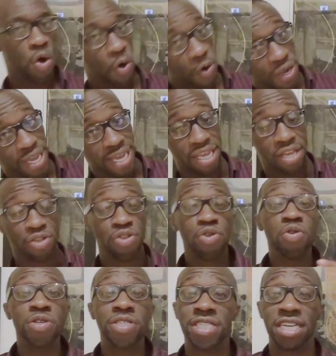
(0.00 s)
Okay,
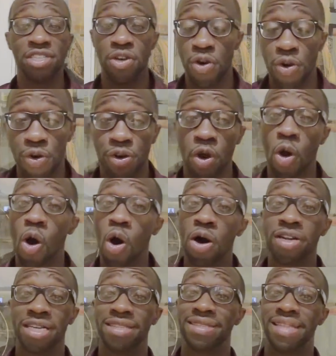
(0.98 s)
you just heard
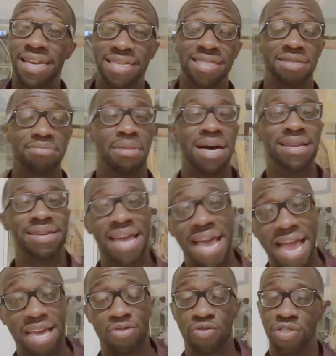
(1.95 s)
all the things my
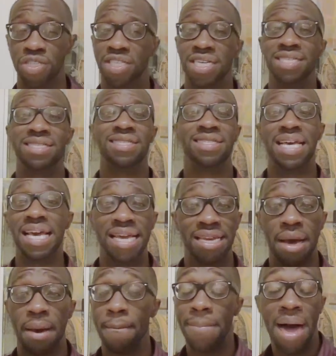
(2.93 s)
dad was just
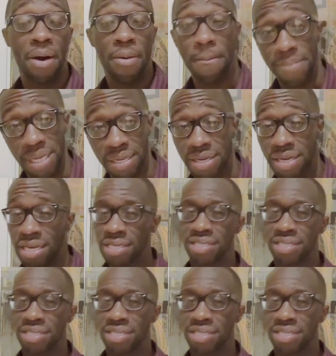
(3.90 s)
saying about me.